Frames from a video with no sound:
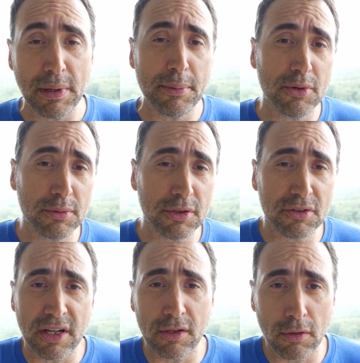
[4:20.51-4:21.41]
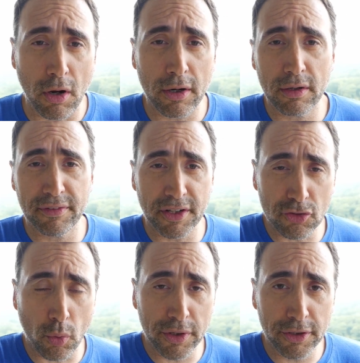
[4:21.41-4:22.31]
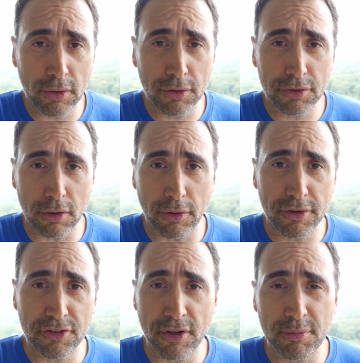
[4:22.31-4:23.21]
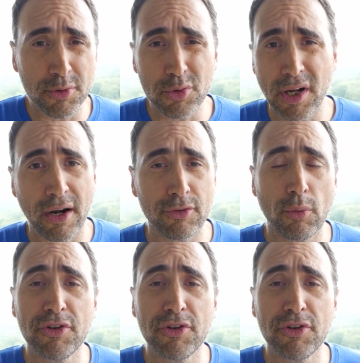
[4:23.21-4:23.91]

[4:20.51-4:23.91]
maybe it'll take you longer than a 20 year old to learn stuff, but who cares?